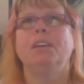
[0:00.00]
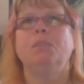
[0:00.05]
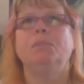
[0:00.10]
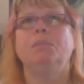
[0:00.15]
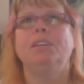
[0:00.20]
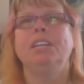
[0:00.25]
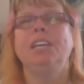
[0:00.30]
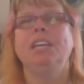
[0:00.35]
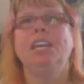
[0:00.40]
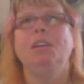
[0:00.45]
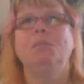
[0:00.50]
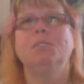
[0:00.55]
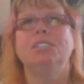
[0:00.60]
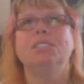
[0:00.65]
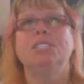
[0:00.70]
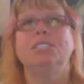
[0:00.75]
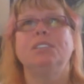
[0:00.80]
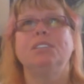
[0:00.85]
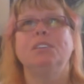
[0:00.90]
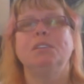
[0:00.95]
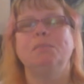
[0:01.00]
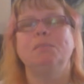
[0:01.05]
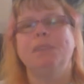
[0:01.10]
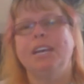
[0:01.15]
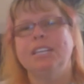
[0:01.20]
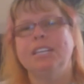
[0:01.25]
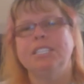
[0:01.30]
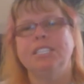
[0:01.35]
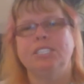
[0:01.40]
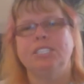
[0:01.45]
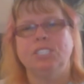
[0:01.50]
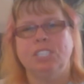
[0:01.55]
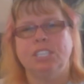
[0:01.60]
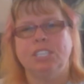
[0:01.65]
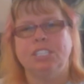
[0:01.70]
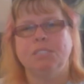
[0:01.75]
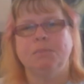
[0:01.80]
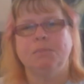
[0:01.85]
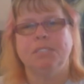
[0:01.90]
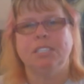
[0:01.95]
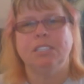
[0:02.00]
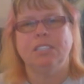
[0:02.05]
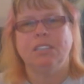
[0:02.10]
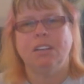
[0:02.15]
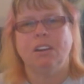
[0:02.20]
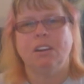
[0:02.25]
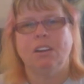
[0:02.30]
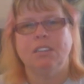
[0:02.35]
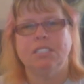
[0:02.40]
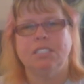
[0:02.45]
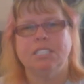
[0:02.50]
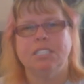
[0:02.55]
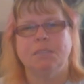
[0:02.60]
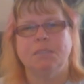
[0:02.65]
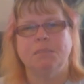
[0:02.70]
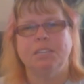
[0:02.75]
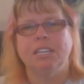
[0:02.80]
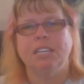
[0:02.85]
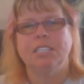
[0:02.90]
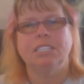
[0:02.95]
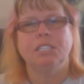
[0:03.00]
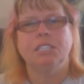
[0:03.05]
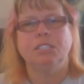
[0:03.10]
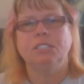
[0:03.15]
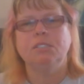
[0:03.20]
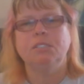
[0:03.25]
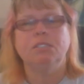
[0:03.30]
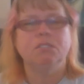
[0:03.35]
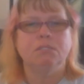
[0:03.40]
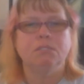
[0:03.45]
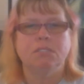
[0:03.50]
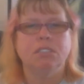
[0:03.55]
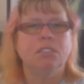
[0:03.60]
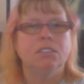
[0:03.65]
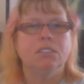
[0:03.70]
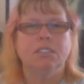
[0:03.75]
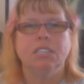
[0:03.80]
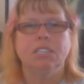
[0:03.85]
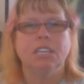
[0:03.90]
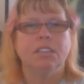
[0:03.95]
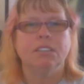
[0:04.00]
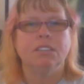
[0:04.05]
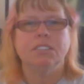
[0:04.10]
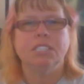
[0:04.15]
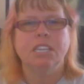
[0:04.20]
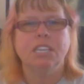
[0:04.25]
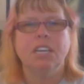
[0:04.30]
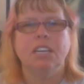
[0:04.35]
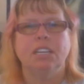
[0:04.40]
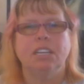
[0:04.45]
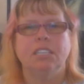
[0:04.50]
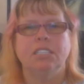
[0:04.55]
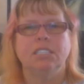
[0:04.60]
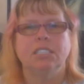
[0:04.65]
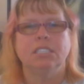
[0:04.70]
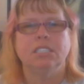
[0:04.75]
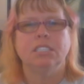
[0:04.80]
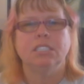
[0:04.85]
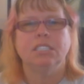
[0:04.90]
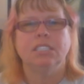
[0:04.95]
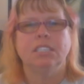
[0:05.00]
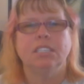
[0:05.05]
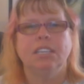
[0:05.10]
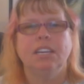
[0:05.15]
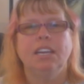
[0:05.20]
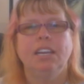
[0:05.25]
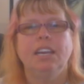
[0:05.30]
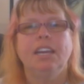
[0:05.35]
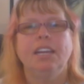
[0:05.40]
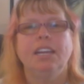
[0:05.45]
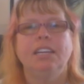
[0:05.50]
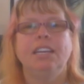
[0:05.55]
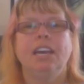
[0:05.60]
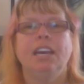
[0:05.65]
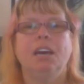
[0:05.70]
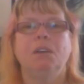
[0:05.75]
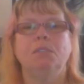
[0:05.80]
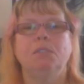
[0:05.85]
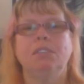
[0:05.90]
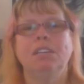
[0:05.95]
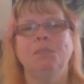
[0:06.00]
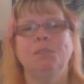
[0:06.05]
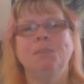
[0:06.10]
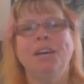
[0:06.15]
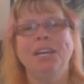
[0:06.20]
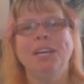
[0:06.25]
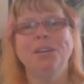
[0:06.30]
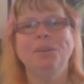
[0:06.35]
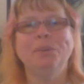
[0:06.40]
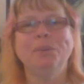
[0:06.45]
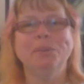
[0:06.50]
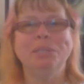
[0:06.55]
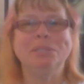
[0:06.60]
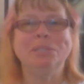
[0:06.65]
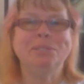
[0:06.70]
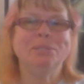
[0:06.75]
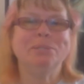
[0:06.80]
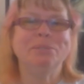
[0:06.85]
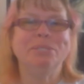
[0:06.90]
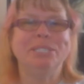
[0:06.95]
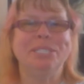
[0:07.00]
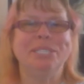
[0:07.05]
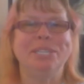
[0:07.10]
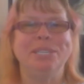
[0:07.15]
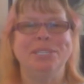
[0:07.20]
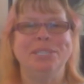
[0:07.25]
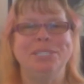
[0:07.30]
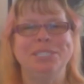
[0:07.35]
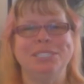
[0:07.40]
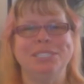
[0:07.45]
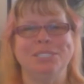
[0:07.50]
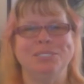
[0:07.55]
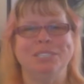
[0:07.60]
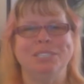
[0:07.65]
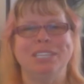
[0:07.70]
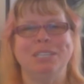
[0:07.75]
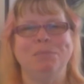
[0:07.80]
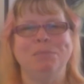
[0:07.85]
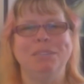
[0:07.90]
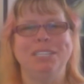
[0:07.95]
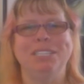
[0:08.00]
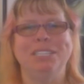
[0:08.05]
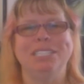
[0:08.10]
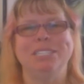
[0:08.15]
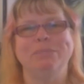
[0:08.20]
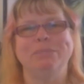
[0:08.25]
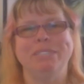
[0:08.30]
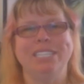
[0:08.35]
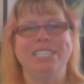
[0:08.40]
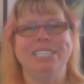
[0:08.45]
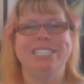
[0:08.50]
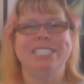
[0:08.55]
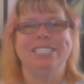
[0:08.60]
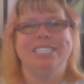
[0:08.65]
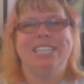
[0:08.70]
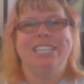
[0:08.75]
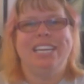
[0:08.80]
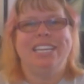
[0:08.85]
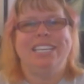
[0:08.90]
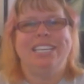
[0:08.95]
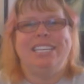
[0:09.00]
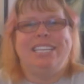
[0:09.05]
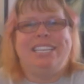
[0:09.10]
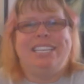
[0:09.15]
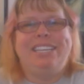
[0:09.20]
when he would start passing judgment on something, I'd say, you don't know the other side. Now, am I going to sit here and try to be sweet? Like,